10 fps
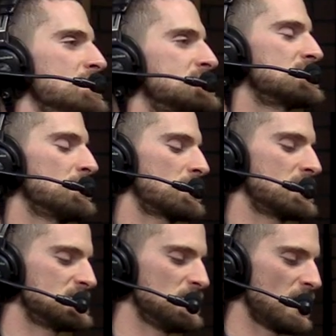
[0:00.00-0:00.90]
Yeah. It's
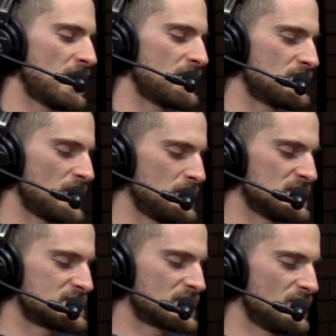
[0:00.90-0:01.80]
because you have, I mean,
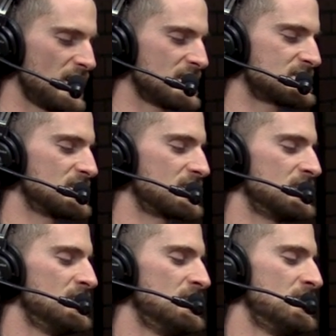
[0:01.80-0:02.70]
it's the
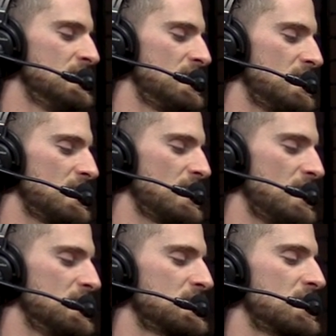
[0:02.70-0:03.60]
classic. Uh,
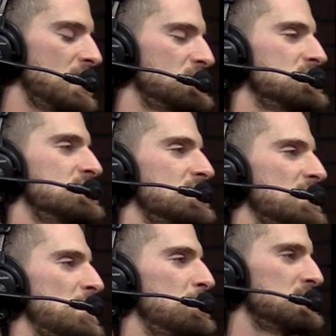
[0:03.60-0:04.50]
unconscious
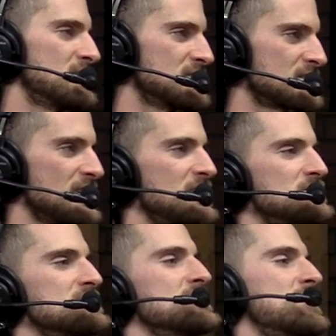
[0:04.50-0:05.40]
incompetence, conscious